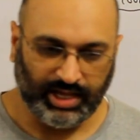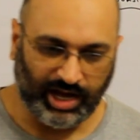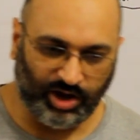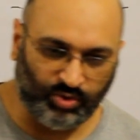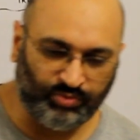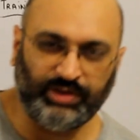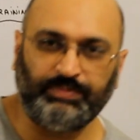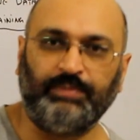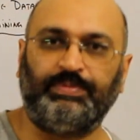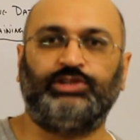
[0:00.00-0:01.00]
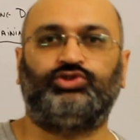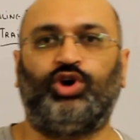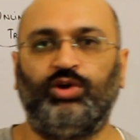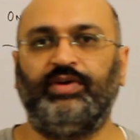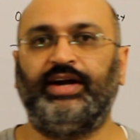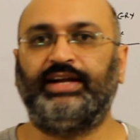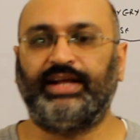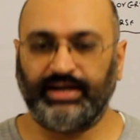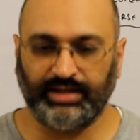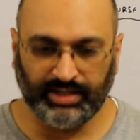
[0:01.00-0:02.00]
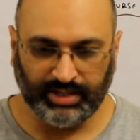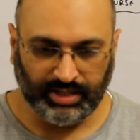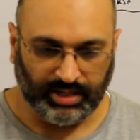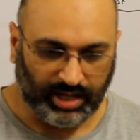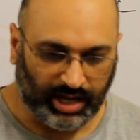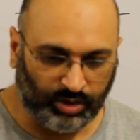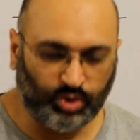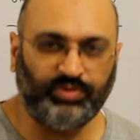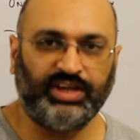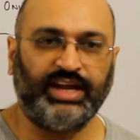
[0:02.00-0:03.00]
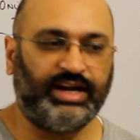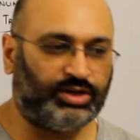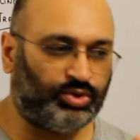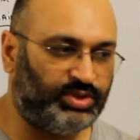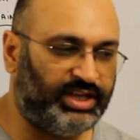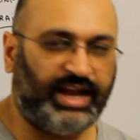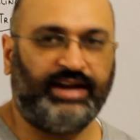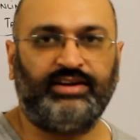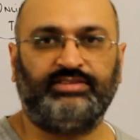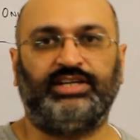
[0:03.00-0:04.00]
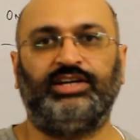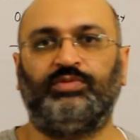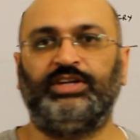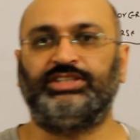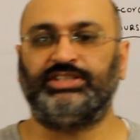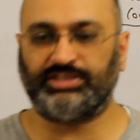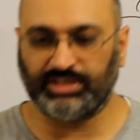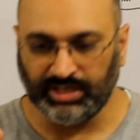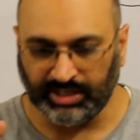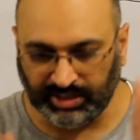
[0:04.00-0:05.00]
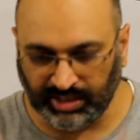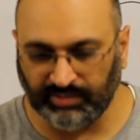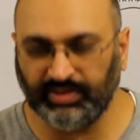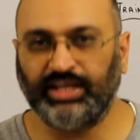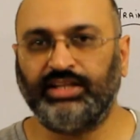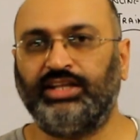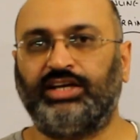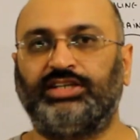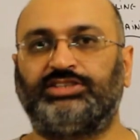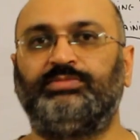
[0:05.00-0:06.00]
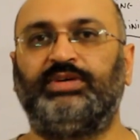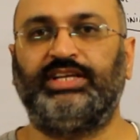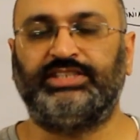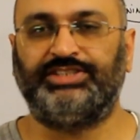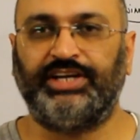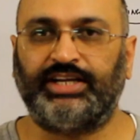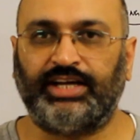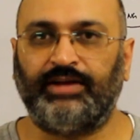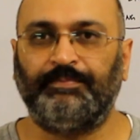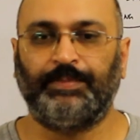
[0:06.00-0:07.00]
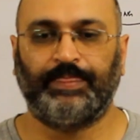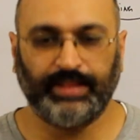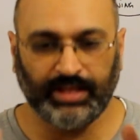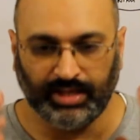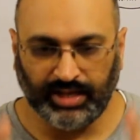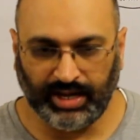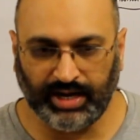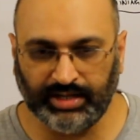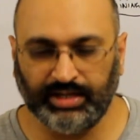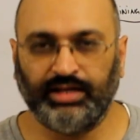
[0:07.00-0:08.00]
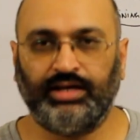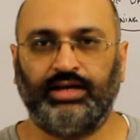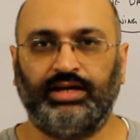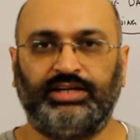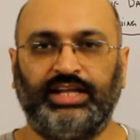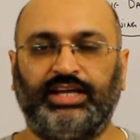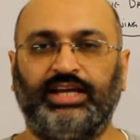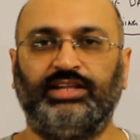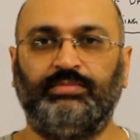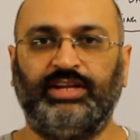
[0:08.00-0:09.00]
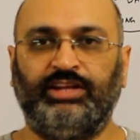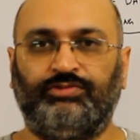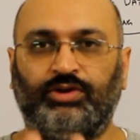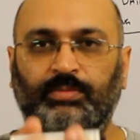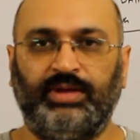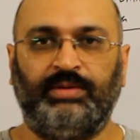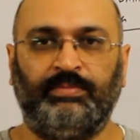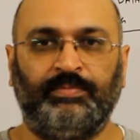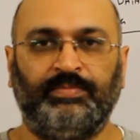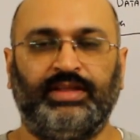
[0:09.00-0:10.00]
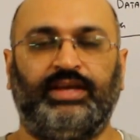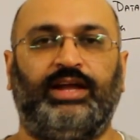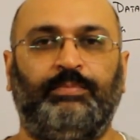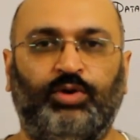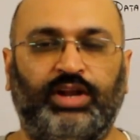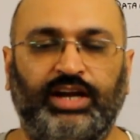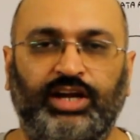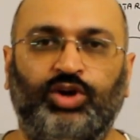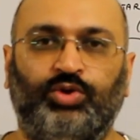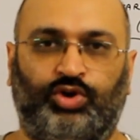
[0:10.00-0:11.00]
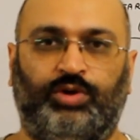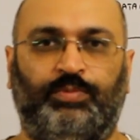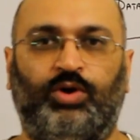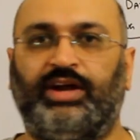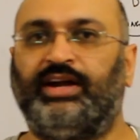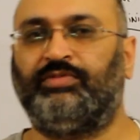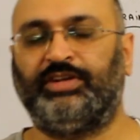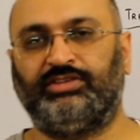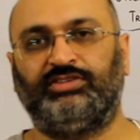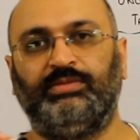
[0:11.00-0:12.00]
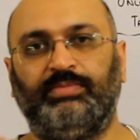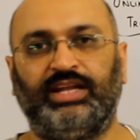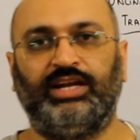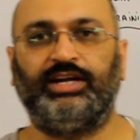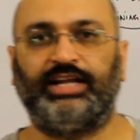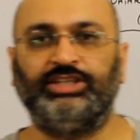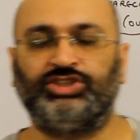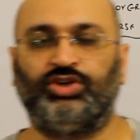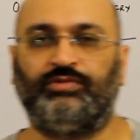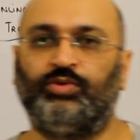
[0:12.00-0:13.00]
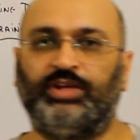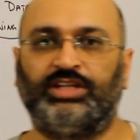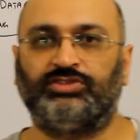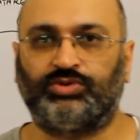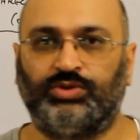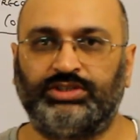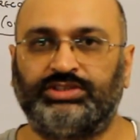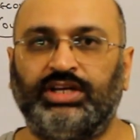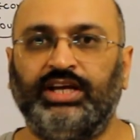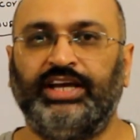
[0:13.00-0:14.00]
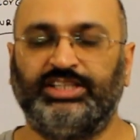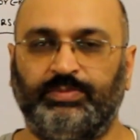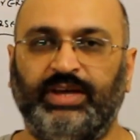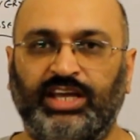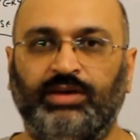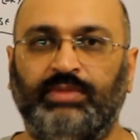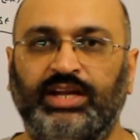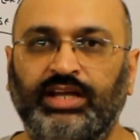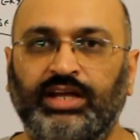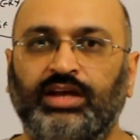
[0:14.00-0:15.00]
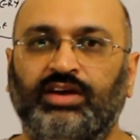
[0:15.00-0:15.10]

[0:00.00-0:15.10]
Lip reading: how we people solve it, and how do we get to the end result, which is delivering the customer his data and taking the money from him and putting it into your pocket, which is the main intention of doing this course, is making money